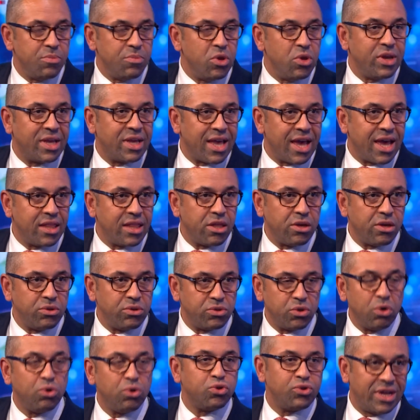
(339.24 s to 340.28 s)
communicate
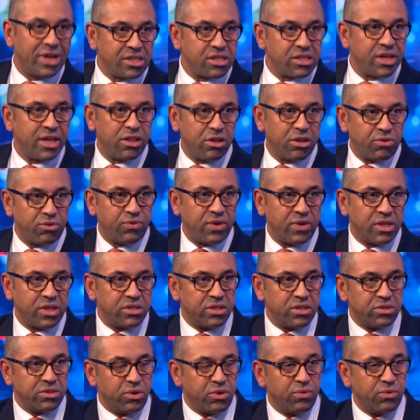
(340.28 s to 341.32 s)
those or translate those
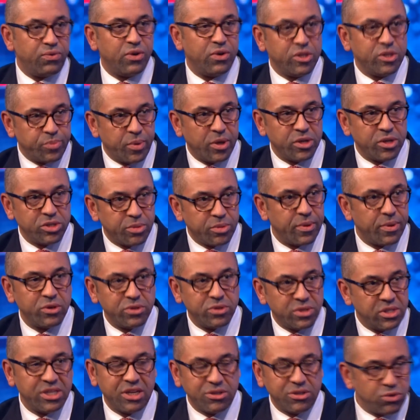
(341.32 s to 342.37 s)
figures into first past the
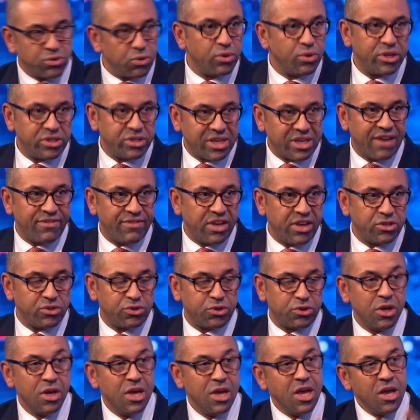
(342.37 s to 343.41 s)
post, etc. All those
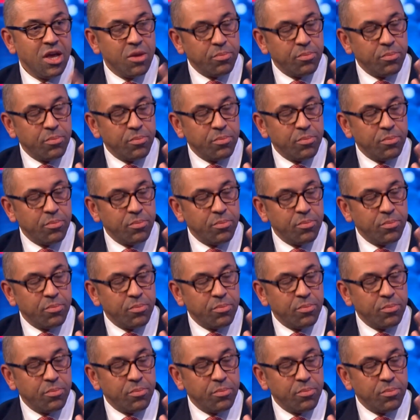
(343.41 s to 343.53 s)
caveats are true.